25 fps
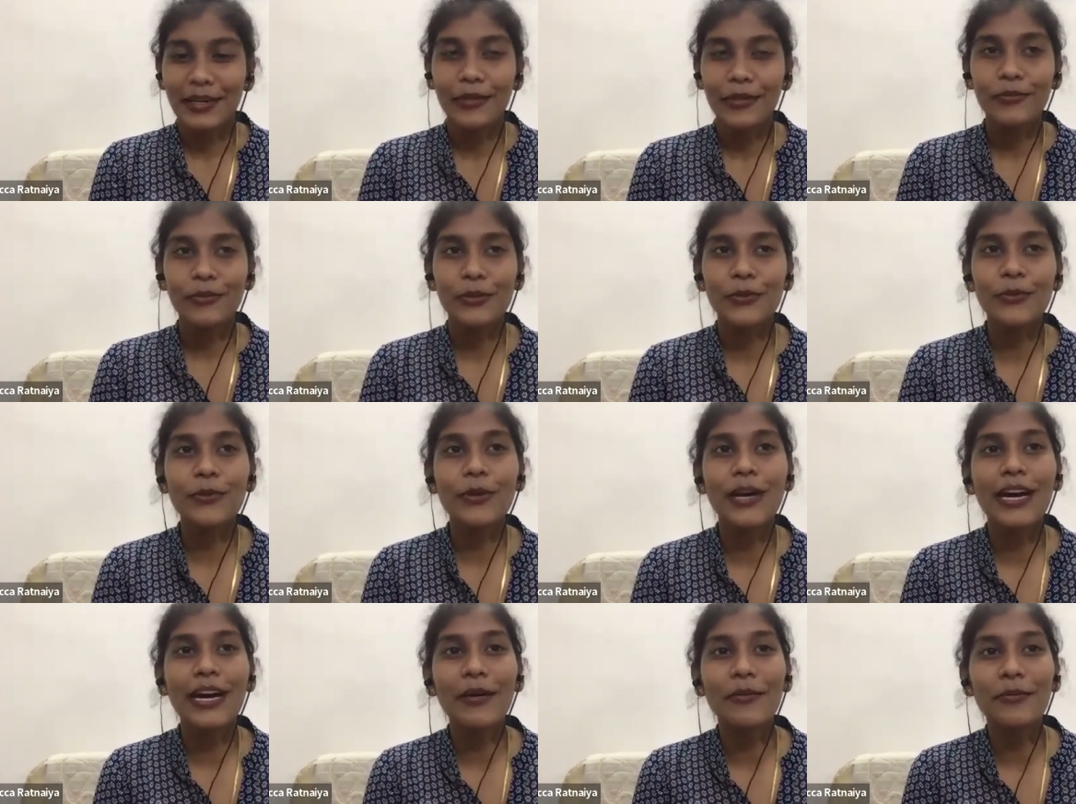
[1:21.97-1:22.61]
i'm
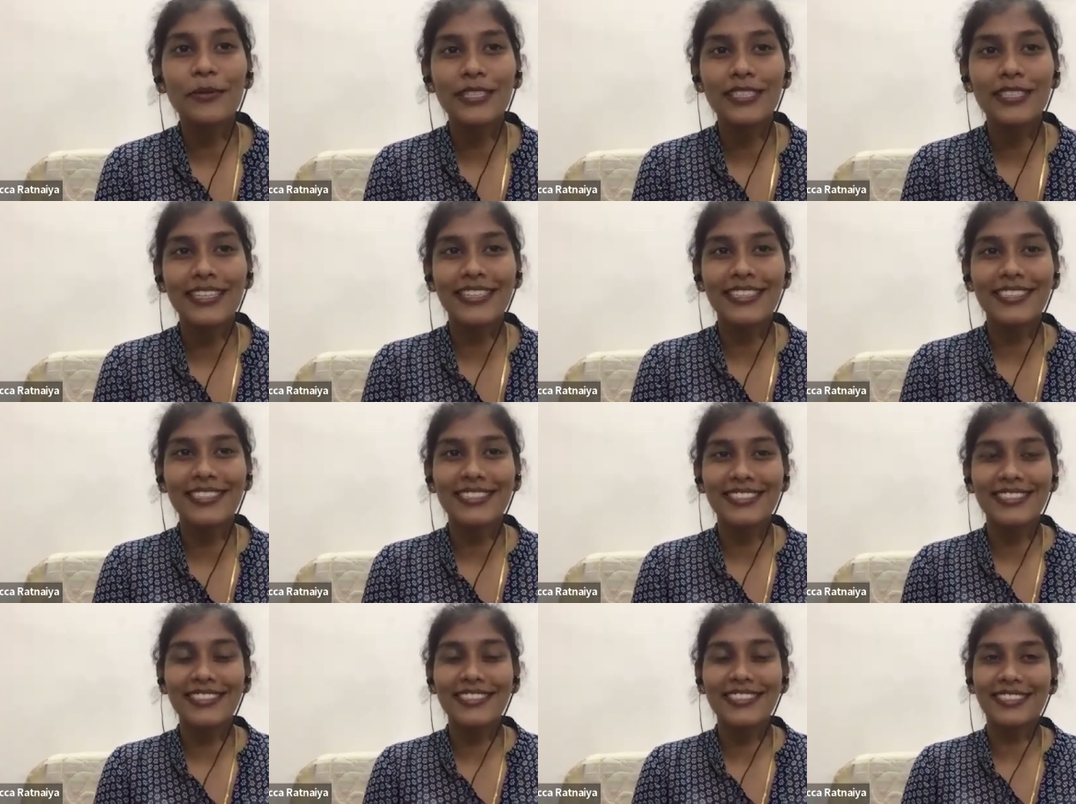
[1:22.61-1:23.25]
so happy
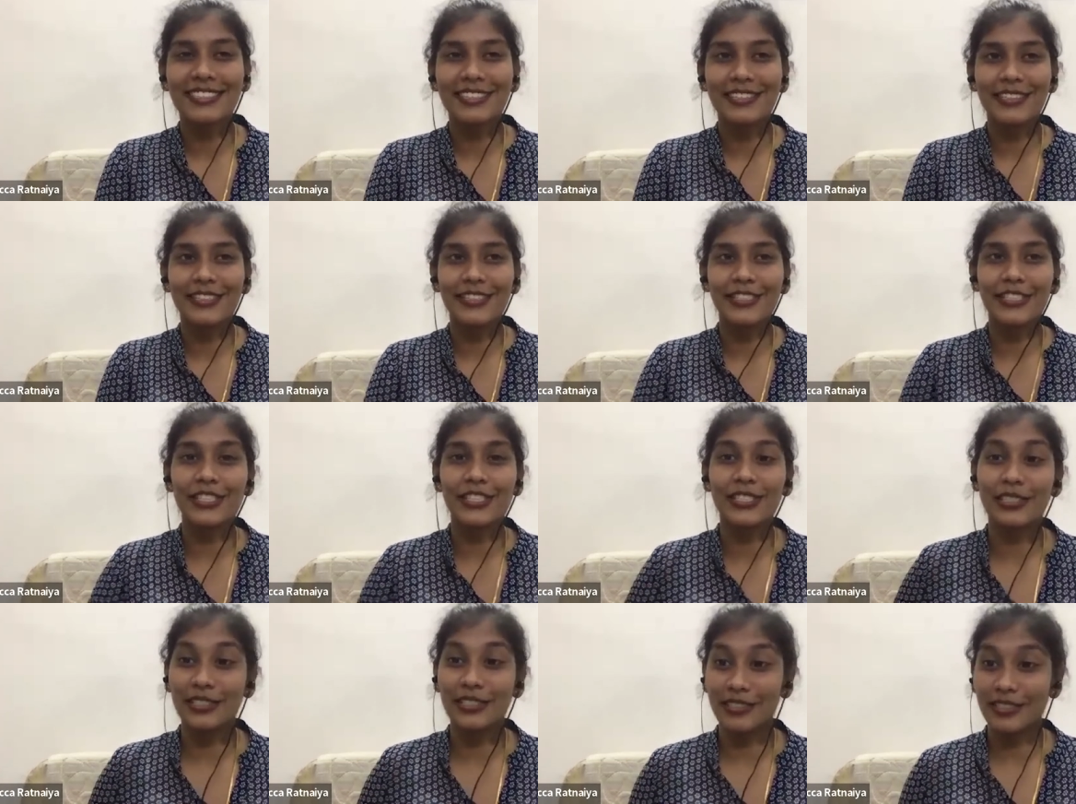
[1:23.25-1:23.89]
that
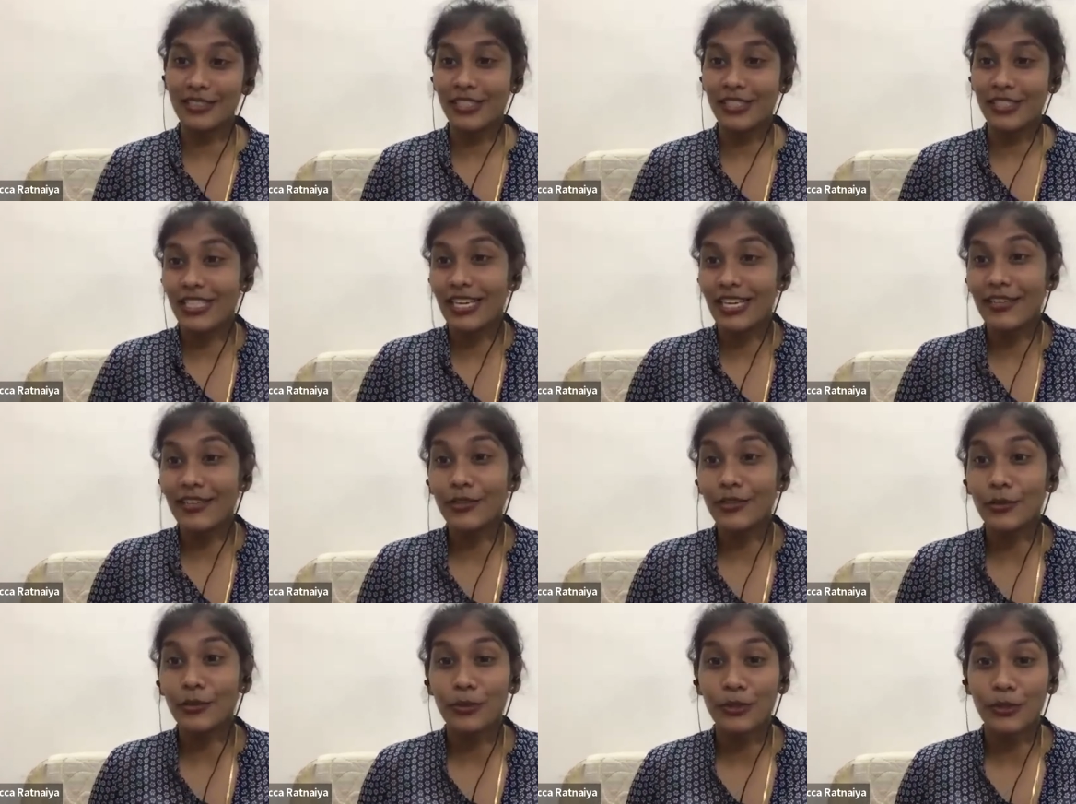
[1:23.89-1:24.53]
she she
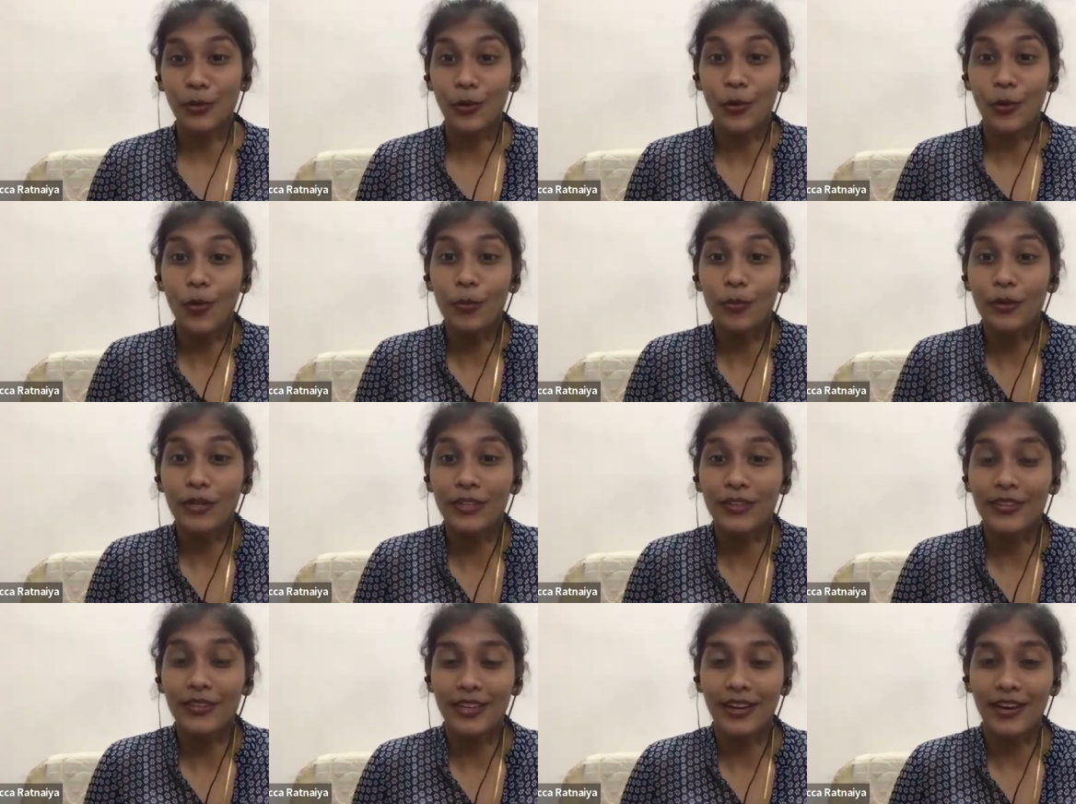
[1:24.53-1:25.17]
had so much hope
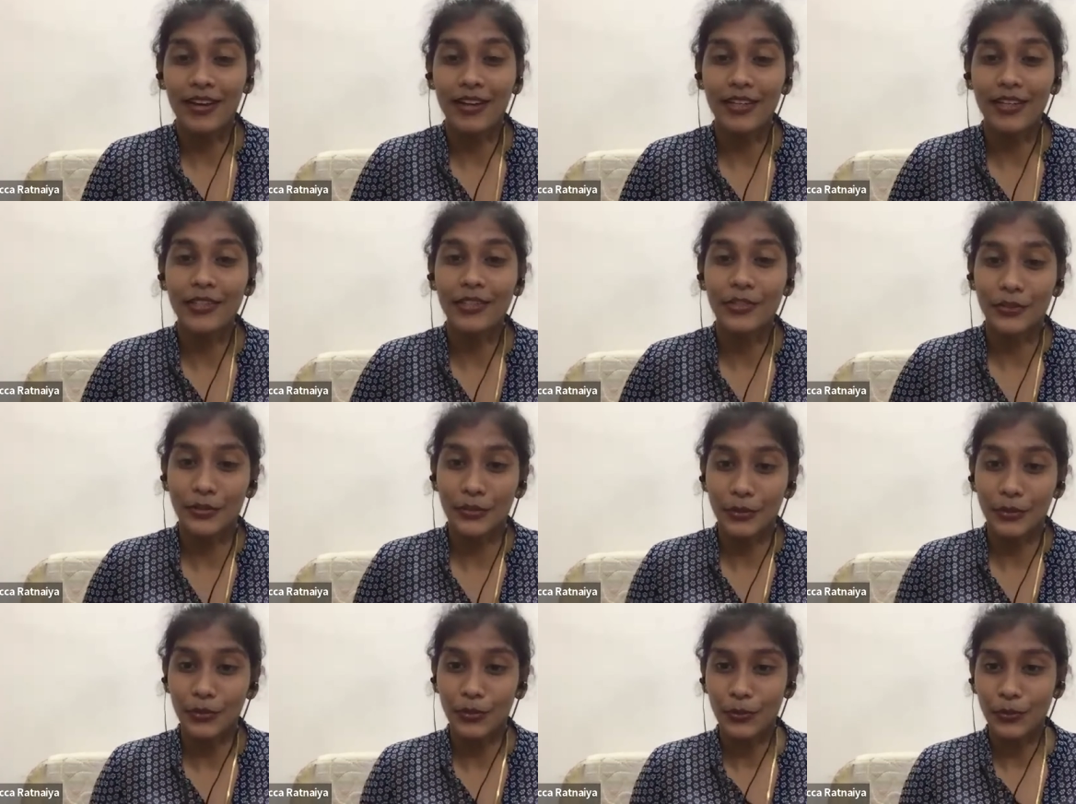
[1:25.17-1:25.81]
in her heart
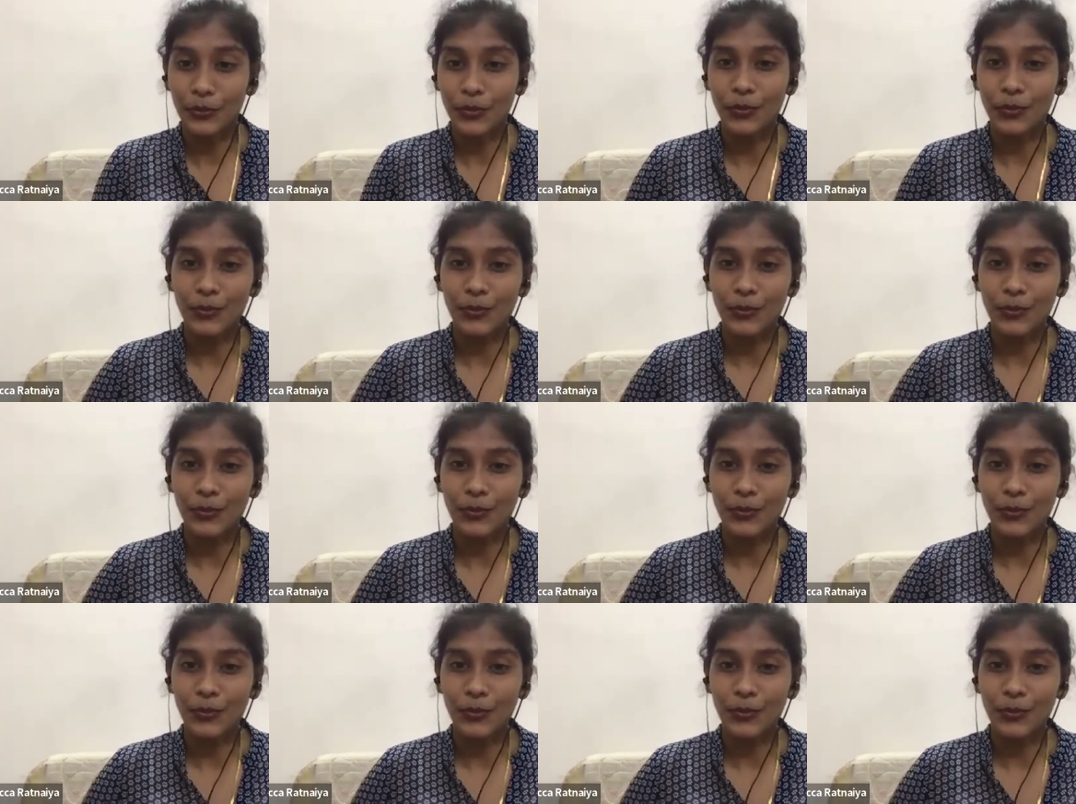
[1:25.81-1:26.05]
to